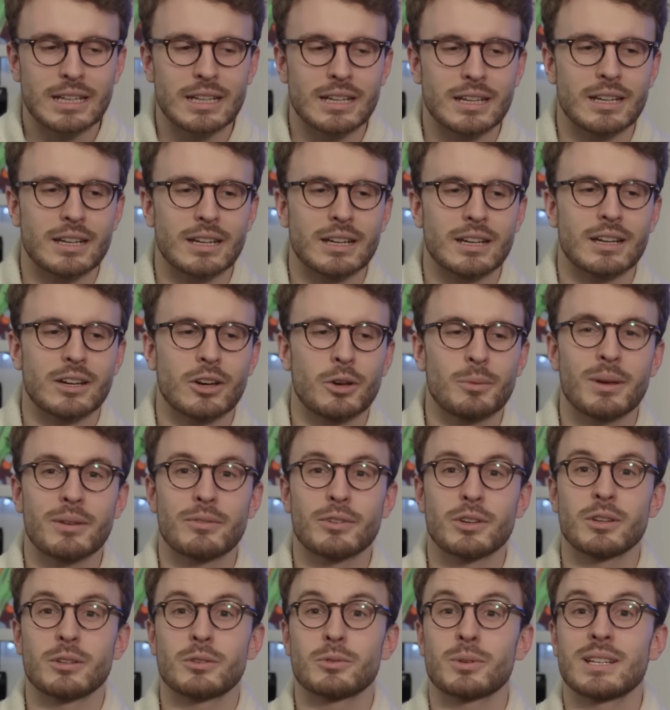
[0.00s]
Uh, hope you
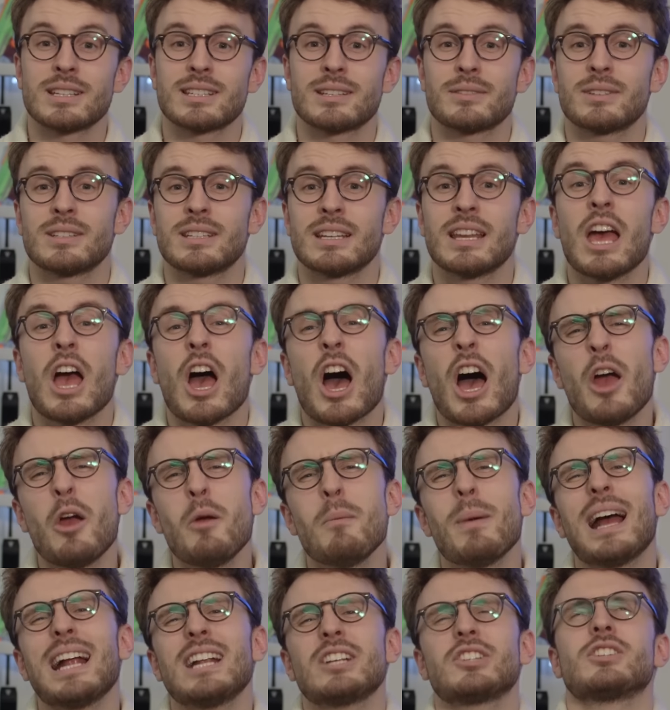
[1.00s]
have a good 2017. I
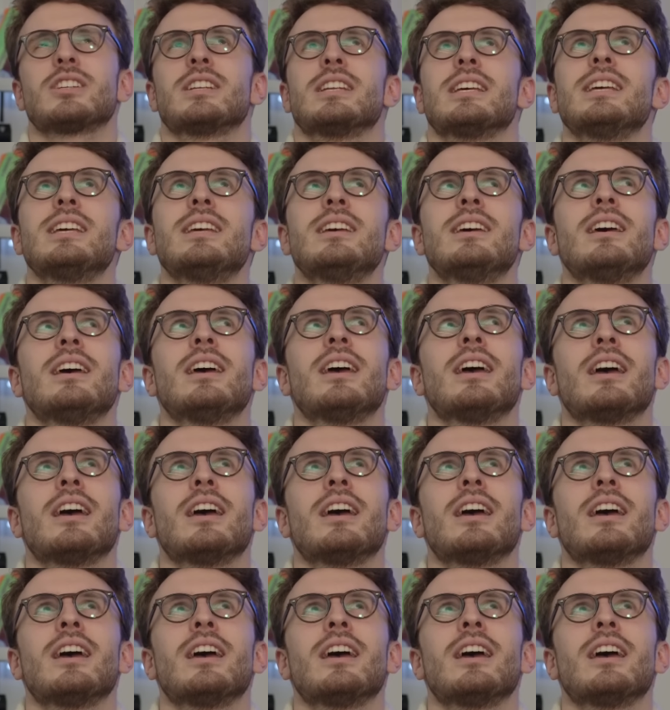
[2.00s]
hope actually